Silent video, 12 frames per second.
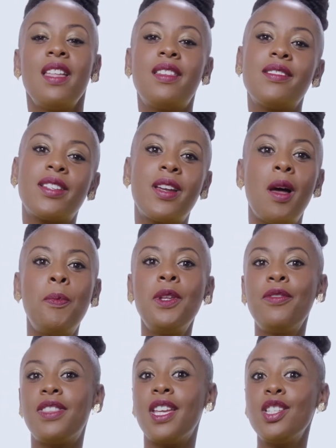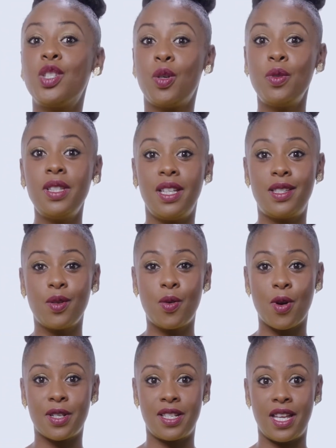There's a couple of things you will need to
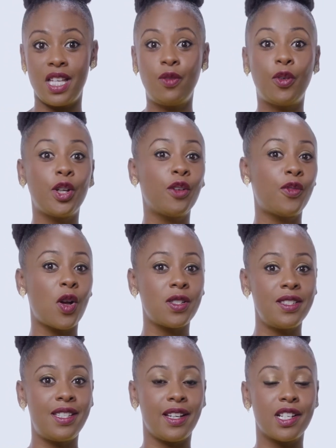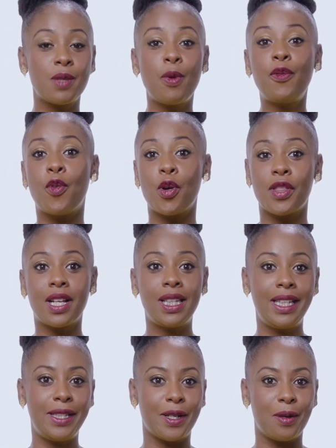coordinate for your volunteers before the
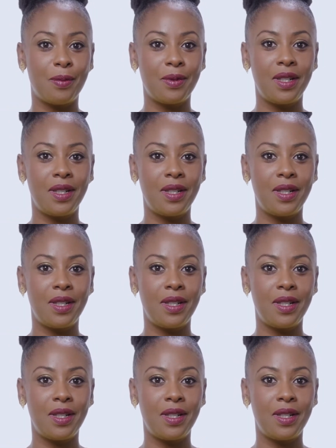cleanup.